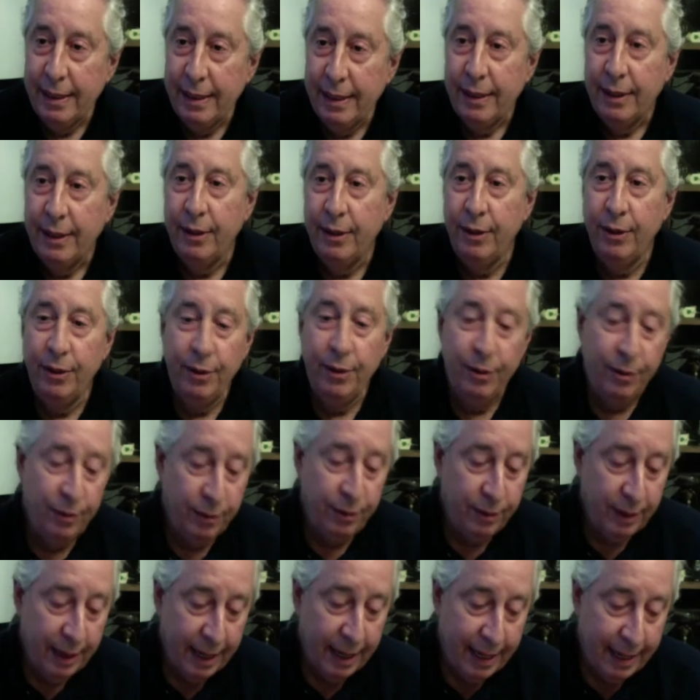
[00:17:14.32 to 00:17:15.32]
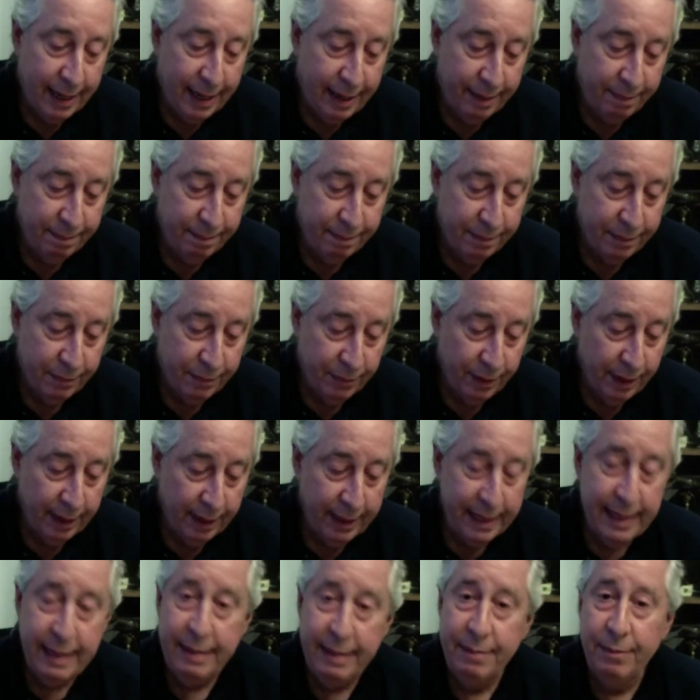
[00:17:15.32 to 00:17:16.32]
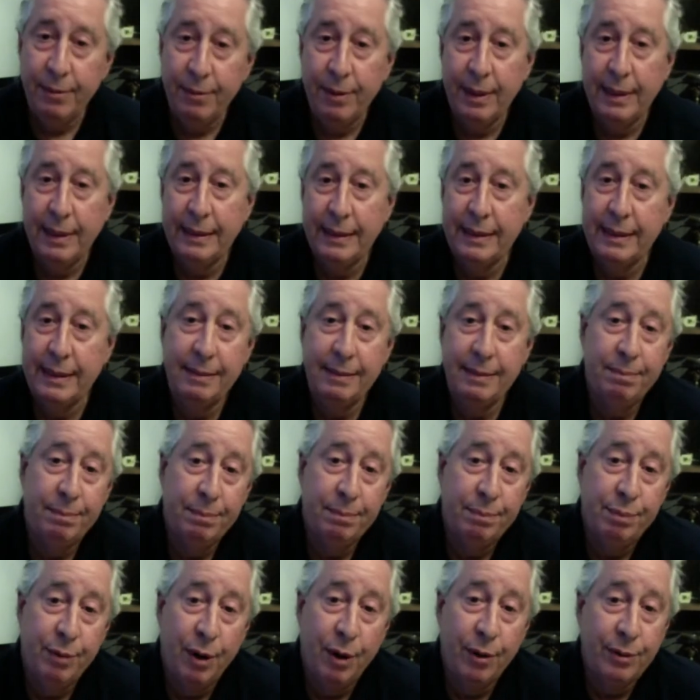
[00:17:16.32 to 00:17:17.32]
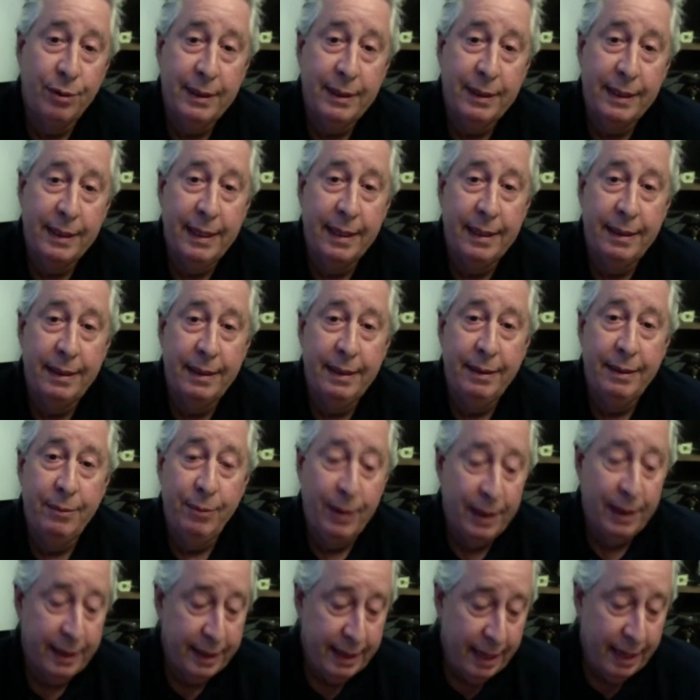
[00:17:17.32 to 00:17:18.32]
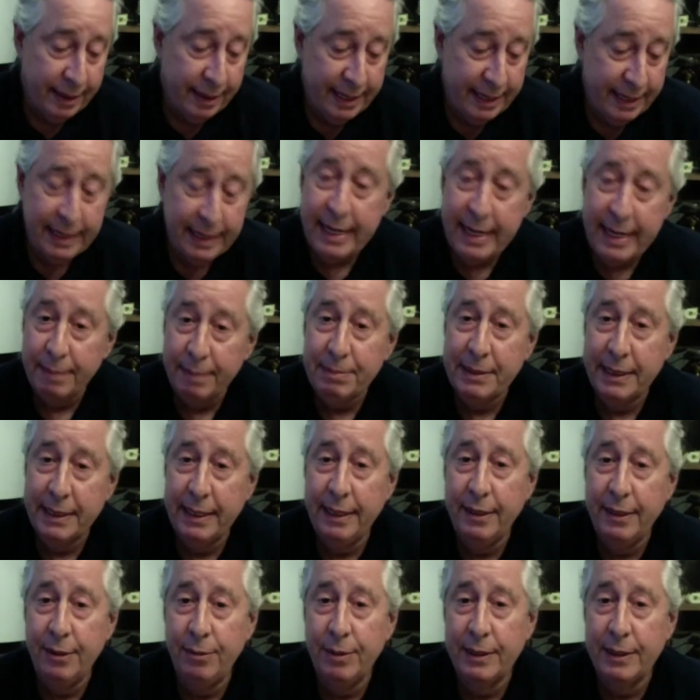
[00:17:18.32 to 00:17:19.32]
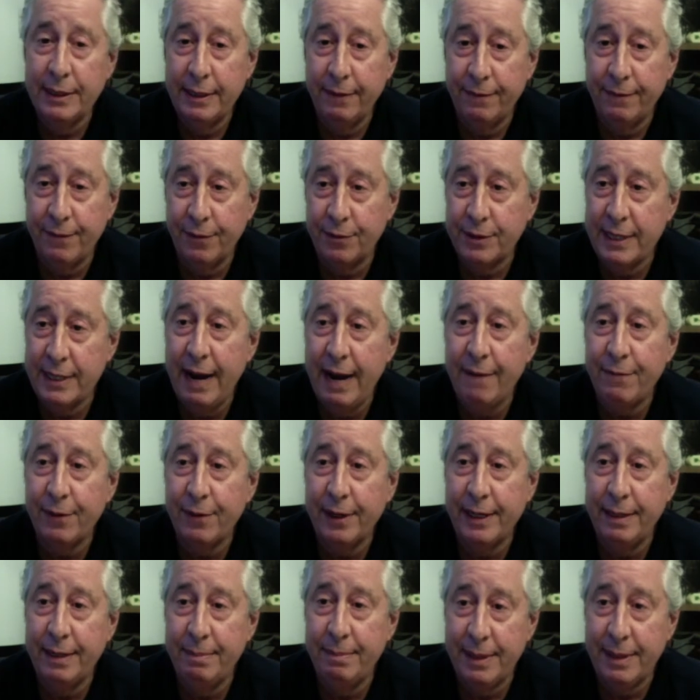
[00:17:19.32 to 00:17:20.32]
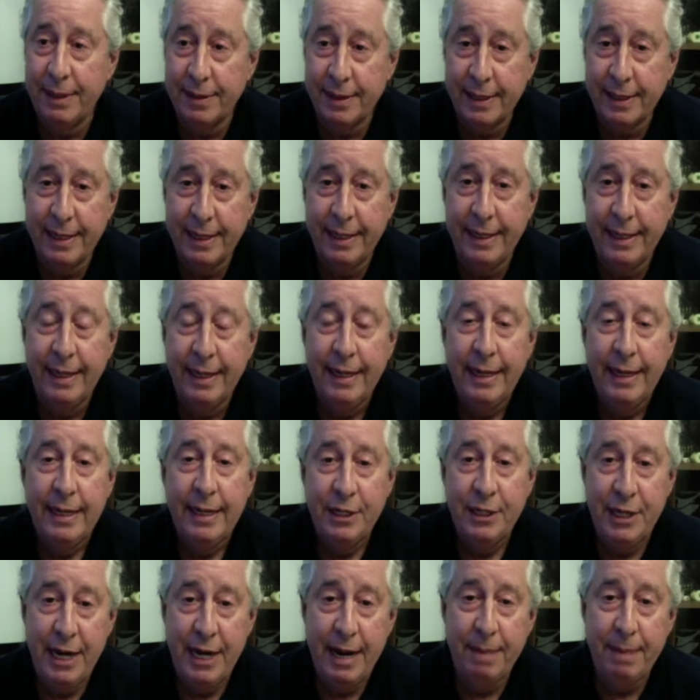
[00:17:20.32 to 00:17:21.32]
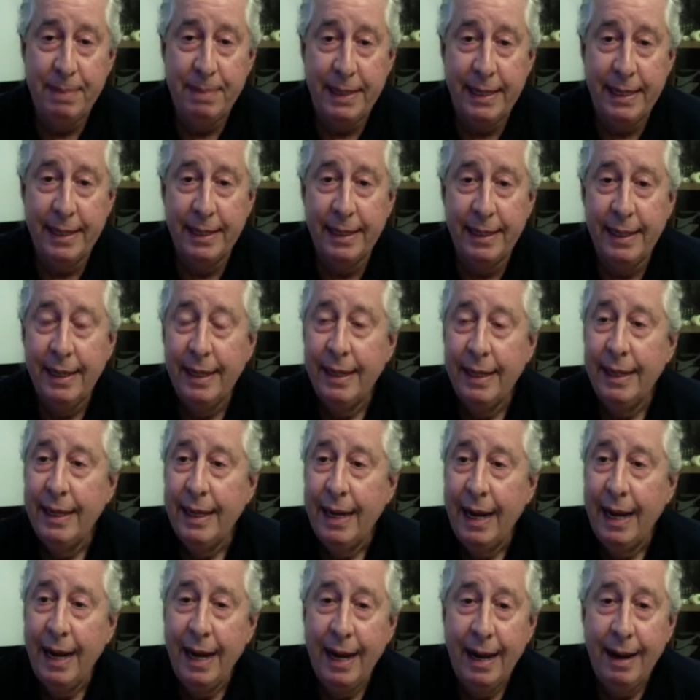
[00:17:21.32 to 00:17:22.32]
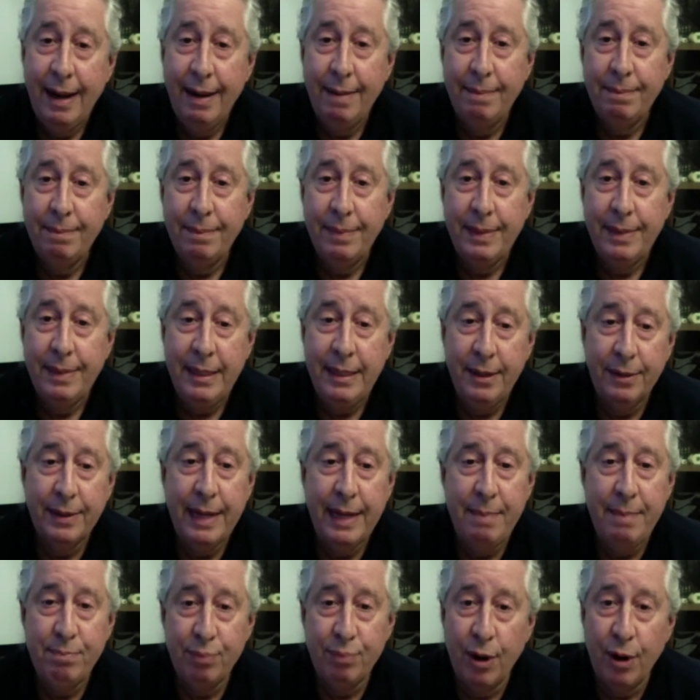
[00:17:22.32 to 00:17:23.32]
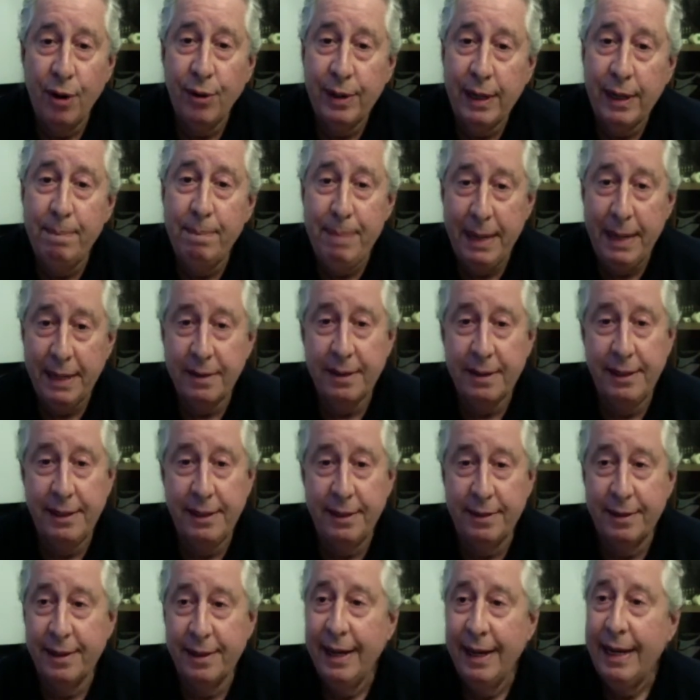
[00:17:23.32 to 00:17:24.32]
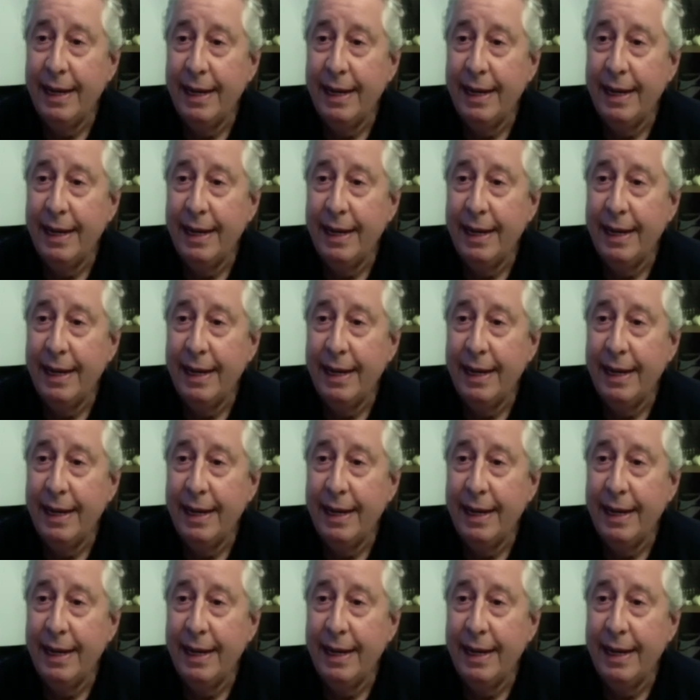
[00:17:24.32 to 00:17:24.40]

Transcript: who um, really was broke the with Althea Gibson, who was the first African American champion, um, you know, they broke a barrier.